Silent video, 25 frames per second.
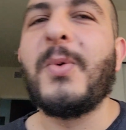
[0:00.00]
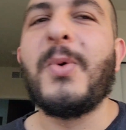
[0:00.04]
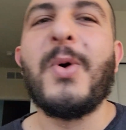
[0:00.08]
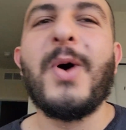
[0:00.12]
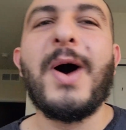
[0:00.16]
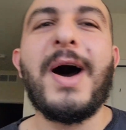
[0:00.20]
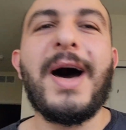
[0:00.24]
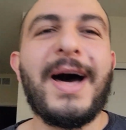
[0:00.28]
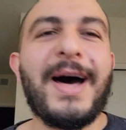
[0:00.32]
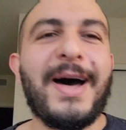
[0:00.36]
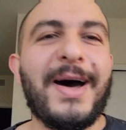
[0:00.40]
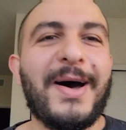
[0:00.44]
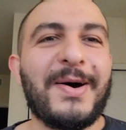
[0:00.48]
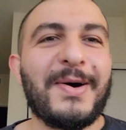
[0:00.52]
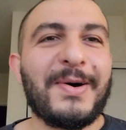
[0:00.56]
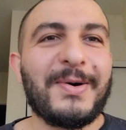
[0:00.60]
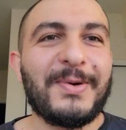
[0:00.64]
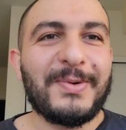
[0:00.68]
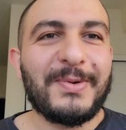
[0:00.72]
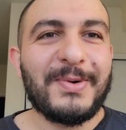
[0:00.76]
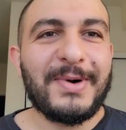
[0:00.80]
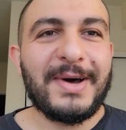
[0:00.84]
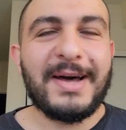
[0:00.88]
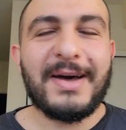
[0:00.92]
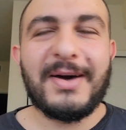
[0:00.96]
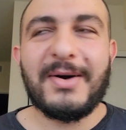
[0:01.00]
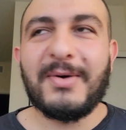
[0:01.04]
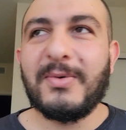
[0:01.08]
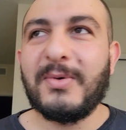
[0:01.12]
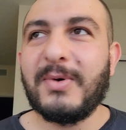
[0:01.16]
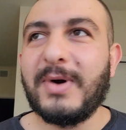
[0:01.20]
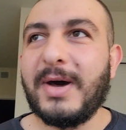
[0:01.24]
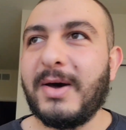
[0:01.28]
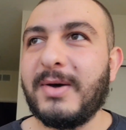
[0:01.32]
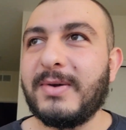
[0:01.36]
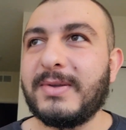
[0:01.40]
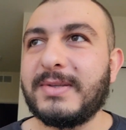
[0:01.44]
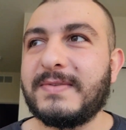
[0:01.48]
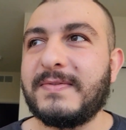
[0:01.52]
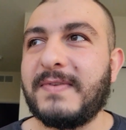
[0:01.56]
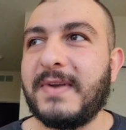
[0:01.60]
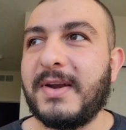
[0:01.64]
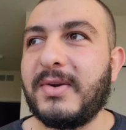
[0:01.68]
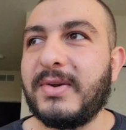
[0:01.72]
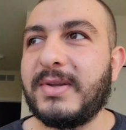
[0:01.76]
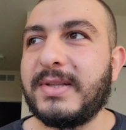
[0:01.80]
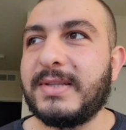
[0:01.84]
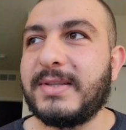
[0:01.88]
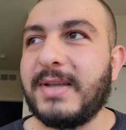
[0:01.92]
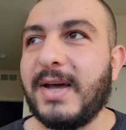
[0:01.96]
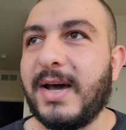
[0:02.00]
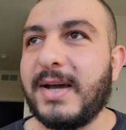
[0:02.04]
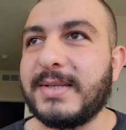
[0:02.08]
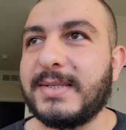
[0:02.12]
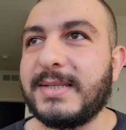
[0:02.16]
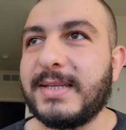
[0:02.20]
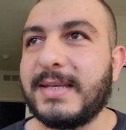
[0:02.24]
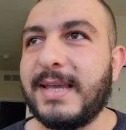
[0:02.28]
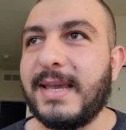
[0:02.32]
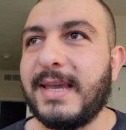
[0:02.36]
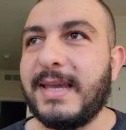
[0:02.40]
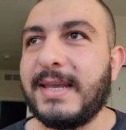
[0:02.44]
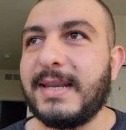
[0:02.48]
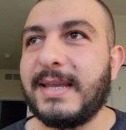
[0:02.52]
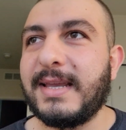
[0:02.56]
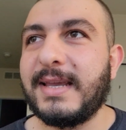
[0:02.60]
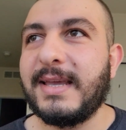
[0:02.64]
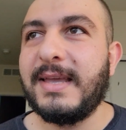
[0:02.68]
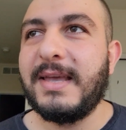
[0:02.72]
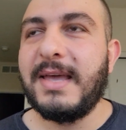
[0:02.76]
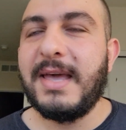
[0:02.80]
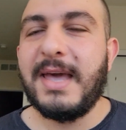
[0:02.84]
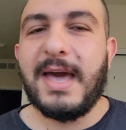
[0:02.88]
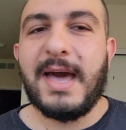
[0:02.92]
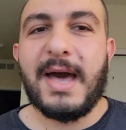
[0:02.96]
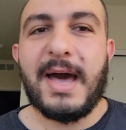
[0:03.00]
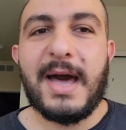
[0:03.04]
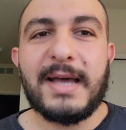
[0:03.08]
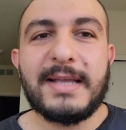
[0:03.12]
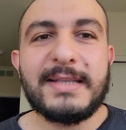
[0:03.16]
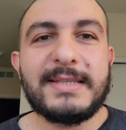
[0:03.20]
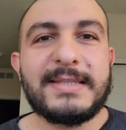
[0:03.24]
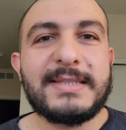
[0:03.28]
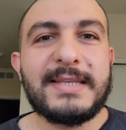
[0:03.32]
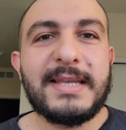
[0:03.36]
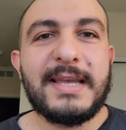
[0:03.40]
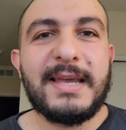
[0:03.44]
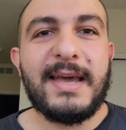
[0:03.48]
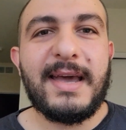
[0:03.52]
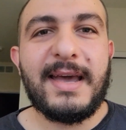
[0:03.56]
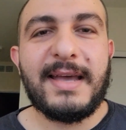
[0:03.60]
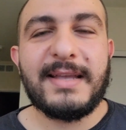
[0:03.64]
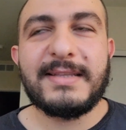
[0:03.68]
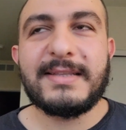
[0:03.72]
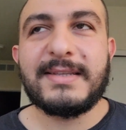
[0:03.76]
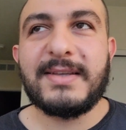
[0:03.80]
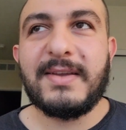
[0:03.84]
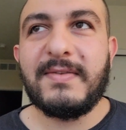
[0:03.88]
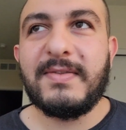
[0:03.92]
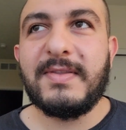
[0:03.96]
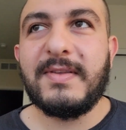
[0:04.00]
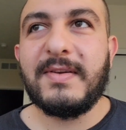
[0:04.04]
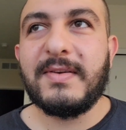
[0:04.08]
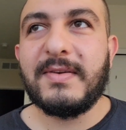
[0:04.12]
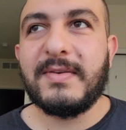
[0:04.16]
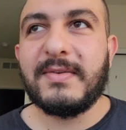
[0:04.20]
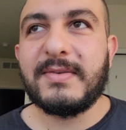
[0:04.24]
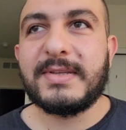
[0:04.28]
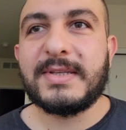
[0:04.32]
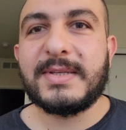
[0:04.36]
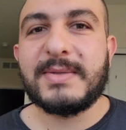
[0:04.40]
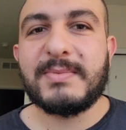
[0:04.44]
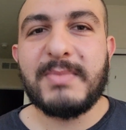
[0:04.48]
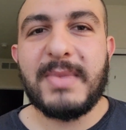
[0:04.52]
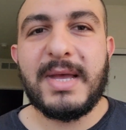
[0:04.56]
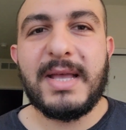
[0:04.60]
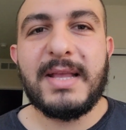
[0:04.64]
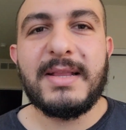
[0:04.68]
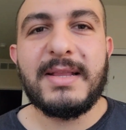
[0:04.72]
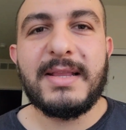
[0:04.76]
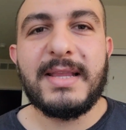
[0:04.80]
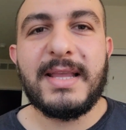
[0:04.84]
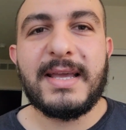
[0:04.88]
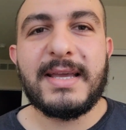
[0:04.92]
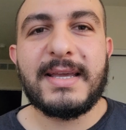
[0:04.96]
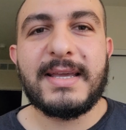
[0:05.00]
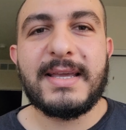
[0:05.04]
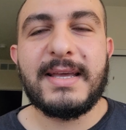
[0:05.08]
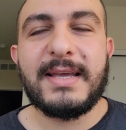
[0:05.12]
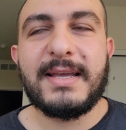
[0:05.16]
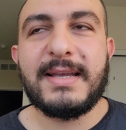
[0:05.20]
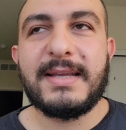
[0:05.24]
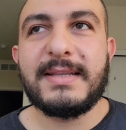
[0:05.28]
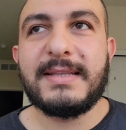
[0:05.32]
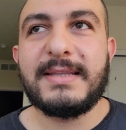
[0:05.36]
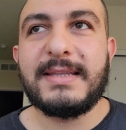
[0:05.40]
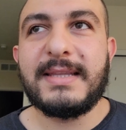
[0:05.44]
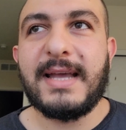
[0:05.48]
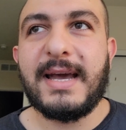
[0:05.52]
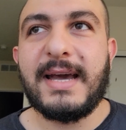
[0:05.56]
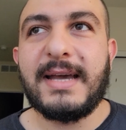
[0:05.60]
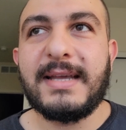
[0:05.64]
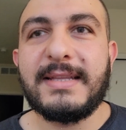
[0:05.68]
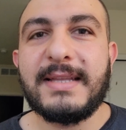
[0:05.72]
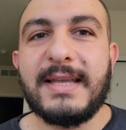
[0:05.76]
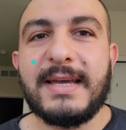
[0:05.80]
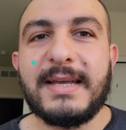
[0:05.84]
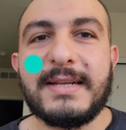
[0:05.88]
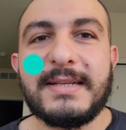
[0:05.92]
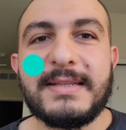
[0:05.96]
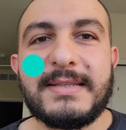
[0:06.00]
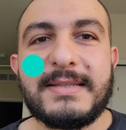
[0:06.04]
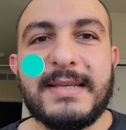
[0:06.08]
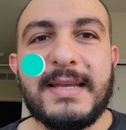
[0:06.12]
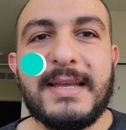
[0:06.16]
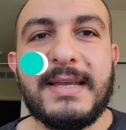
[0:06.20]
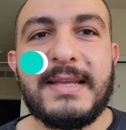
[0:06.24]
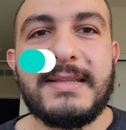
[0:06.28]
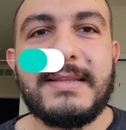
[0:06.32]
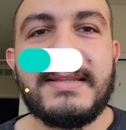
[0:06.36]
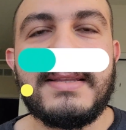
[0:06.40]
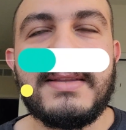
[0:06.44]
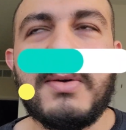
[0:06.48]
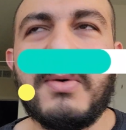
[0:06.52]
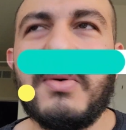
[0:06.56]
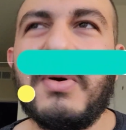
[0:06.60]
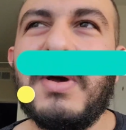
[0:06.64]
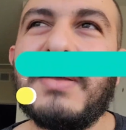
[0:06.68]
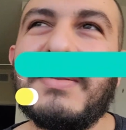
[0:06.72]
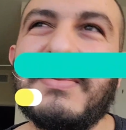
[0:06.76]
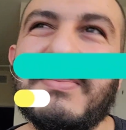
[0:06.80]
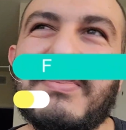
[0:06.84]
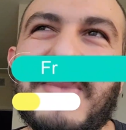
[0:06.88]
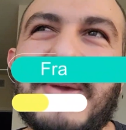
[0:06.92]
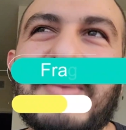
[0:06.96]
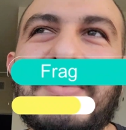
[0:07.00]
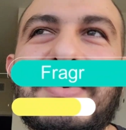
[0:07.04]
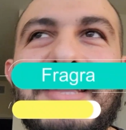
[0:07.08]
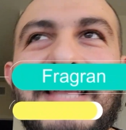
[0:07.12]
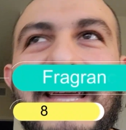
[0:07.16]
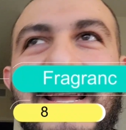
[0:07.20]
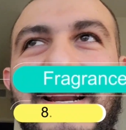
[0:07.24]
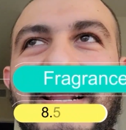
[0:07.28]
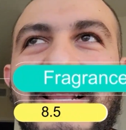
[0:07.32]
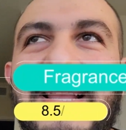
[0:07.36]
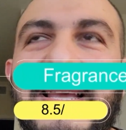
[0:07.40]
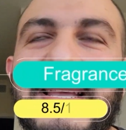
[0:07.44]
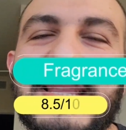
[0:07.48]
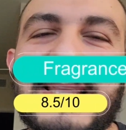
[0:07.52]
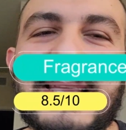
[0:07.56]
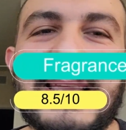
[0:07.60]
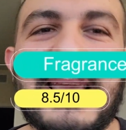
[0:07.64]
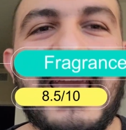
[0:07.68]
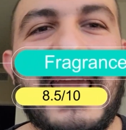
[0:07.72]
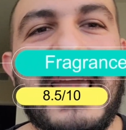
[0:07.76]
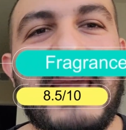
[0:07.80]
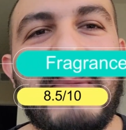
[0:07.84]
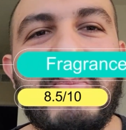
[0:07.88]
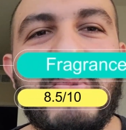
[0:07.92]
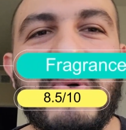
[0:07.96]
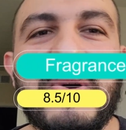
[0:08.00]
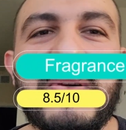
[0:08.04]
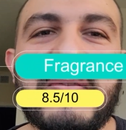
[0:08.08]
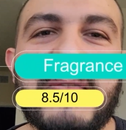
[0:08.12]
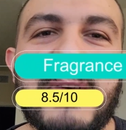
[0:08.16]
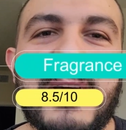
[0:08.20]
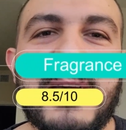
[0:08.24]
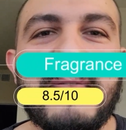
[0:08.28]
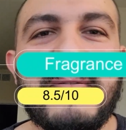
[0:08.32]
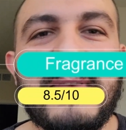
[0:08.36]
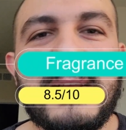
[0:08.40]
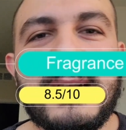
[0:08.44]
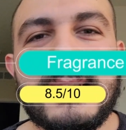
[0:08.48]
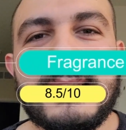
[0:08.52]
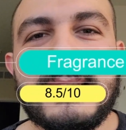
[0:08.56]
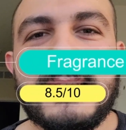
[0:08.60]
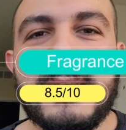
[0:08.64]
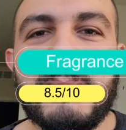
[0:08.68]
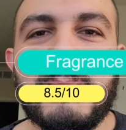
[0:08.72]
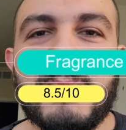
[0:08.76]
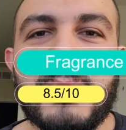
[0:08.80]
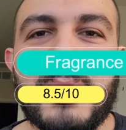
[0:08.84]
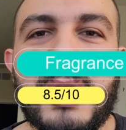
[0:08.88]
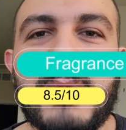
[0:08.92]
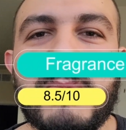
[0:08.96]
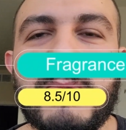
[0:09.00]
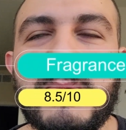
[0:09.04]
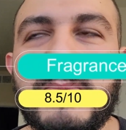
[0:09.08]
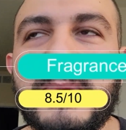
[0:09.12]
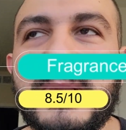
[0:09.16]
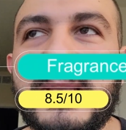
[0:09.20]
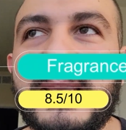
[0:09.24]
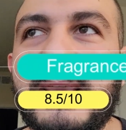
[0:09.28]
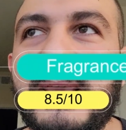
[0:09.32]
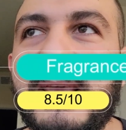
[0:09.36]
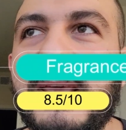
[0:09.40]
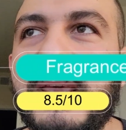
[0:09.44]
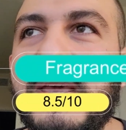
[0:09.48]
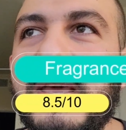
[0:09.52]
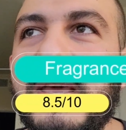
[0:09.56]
Wow. It's very intoxicating. I'd say I'd give the smell like a 9 out of 10. Oh, and maybe not a 9, like an 8.5 out of 10 probably.